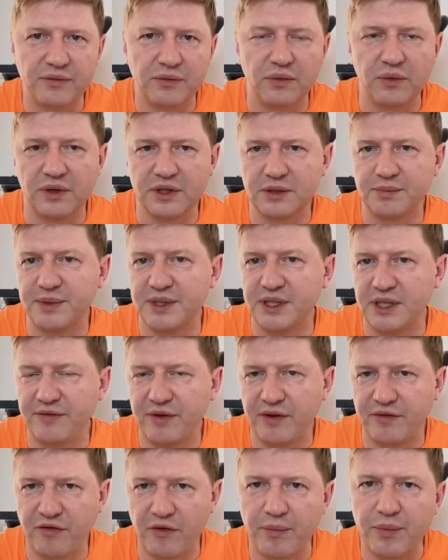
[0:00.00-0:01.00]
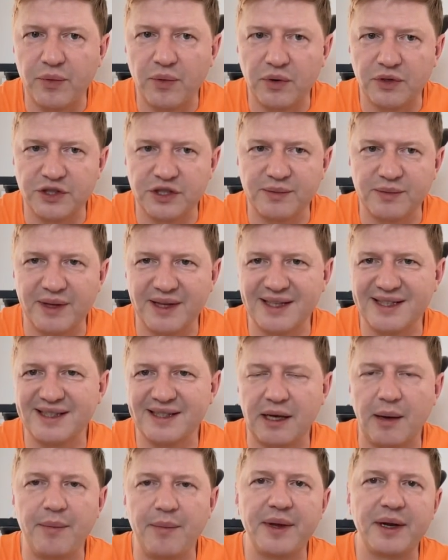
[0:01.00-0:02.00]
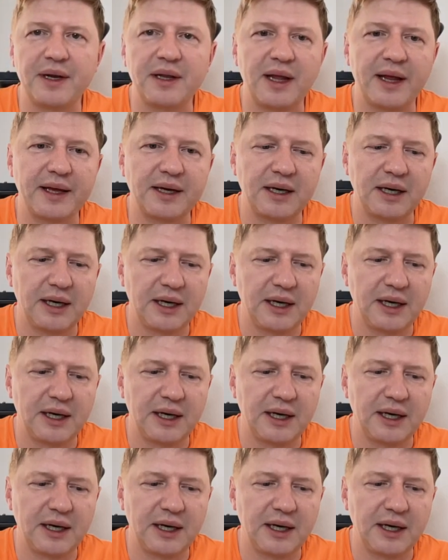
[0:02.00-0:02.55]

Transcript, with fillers: or specific for projects, but it's something like